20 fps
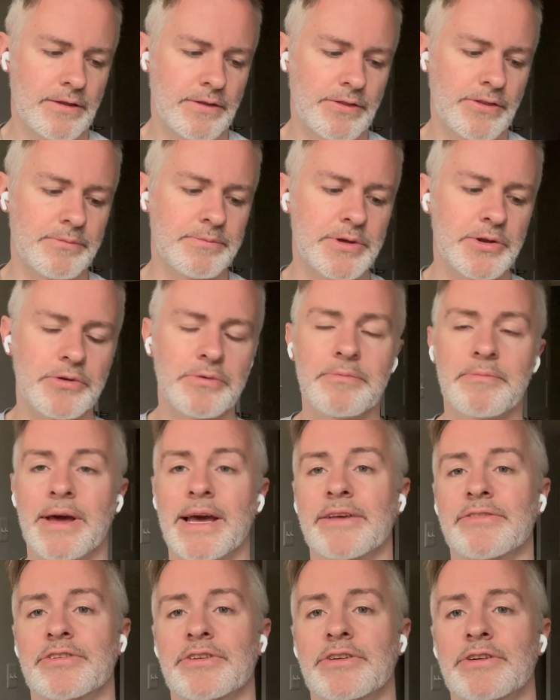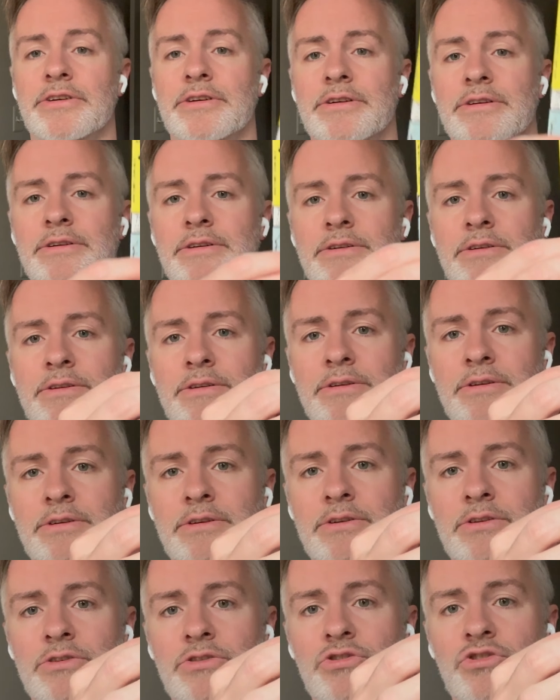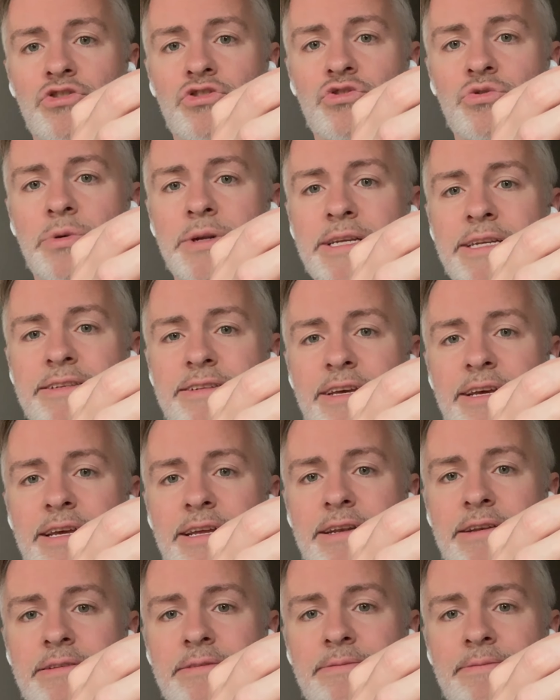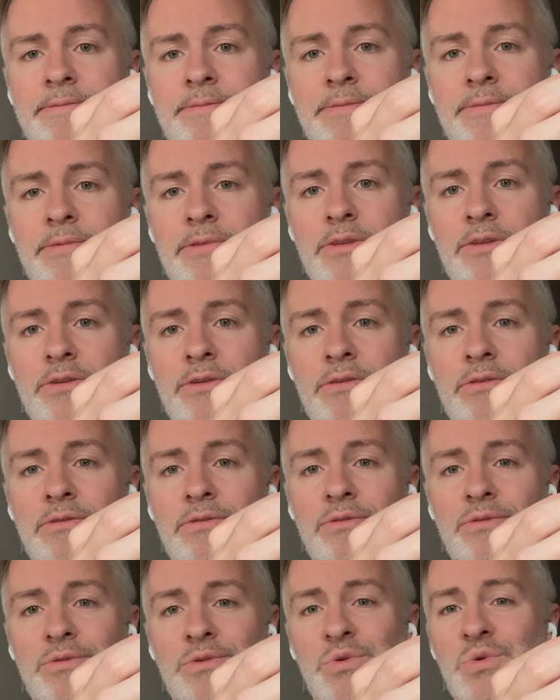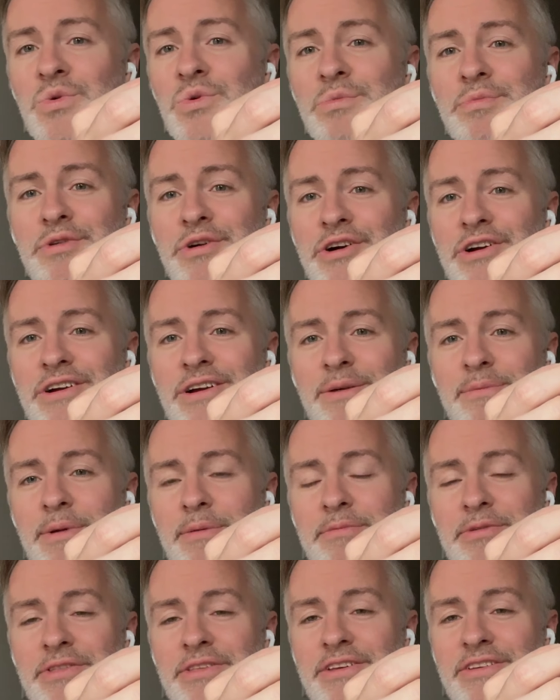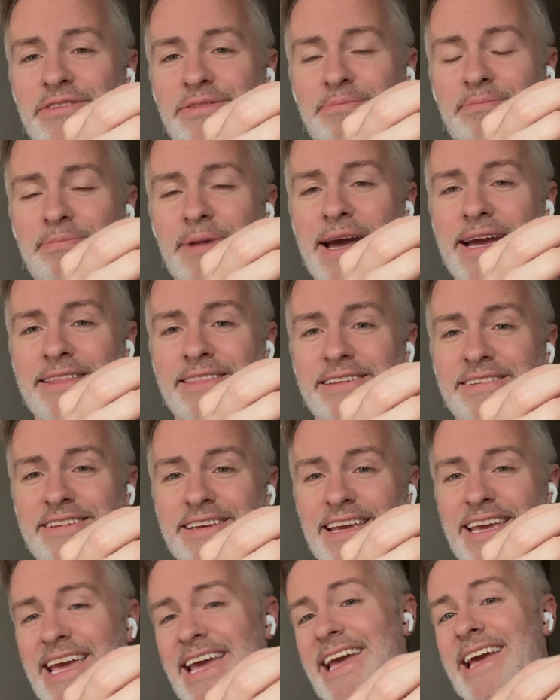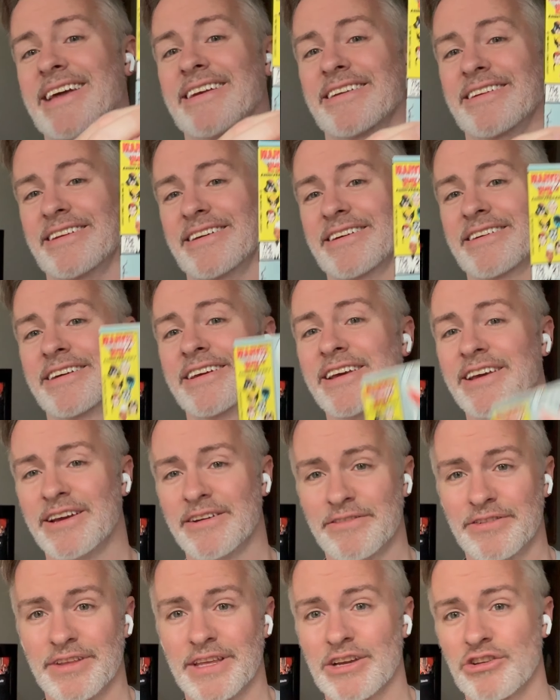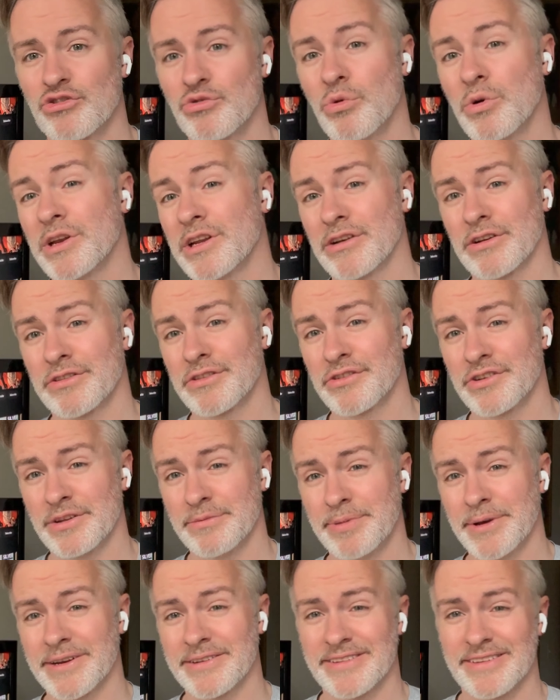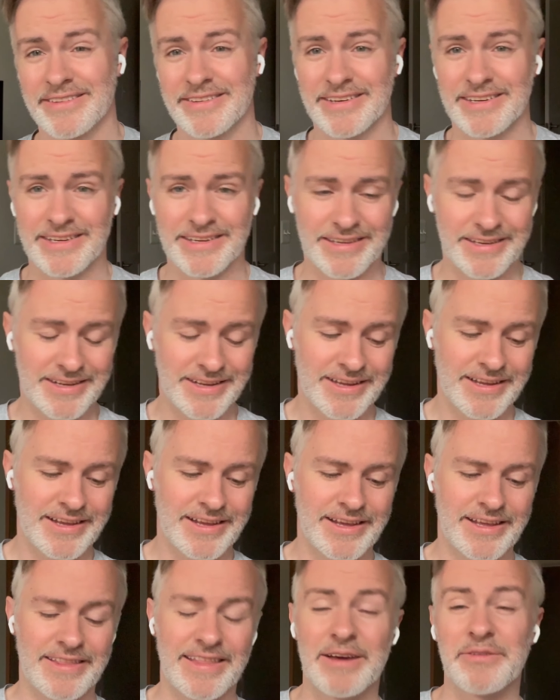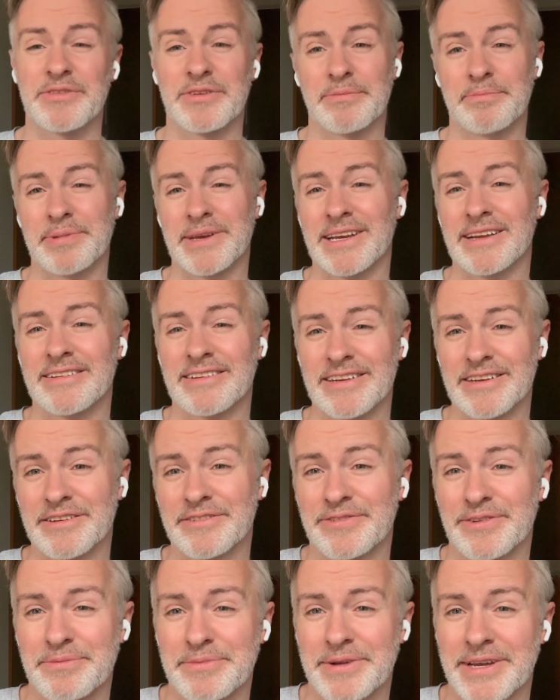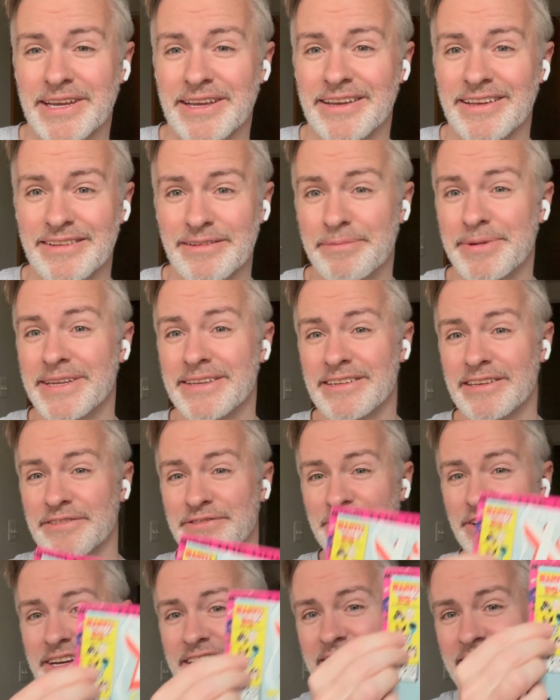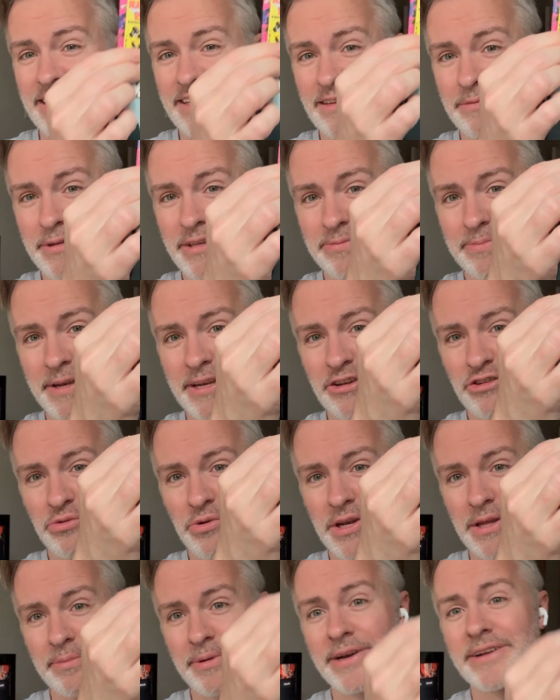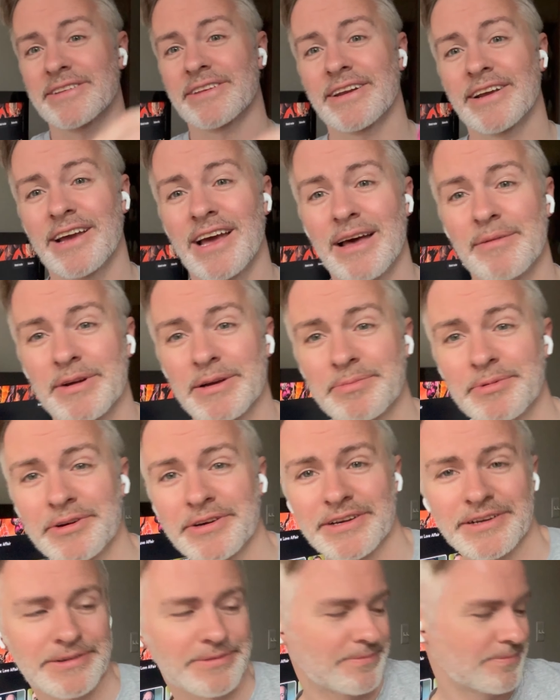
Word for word: The Mutant Massacre 2010 cool book. I remember this buying this in Canada for like 20 or 30 bucks as a kid. That was a big deal for me. It's a big deal for any kid to be spending 20 bucks on a comic book.